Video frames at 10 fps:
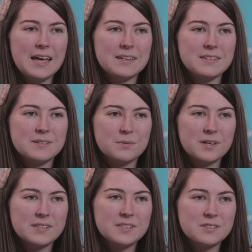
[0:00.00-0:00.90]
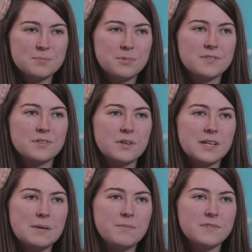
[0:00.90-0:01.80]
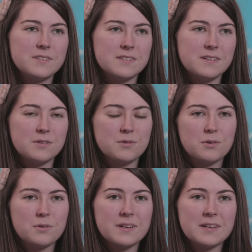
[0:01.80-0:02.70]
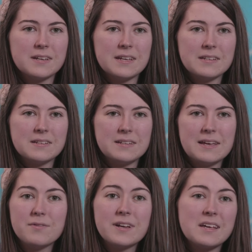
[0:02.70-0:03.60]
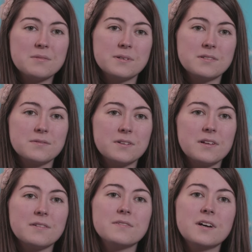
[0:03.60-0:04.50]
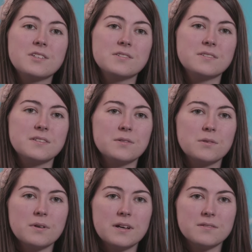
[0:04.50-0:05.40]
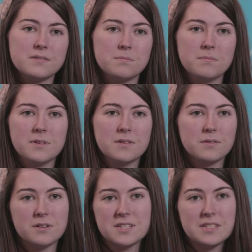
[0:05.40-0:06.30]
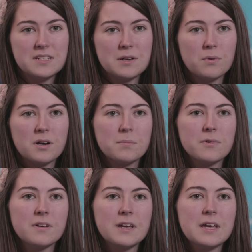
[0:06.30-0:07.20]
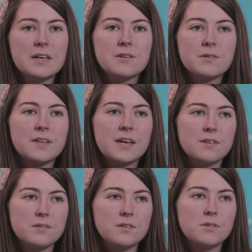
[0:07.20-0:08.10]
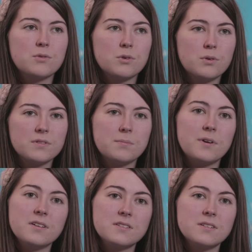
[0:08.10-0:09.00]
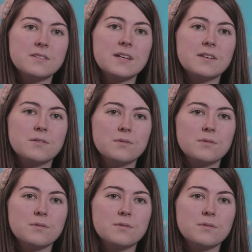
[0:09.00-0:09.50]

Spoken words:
And Workday just puts a great emphasis on you growing in every aspect of your life, not just your day-to-day work, but that you grow as a person, and that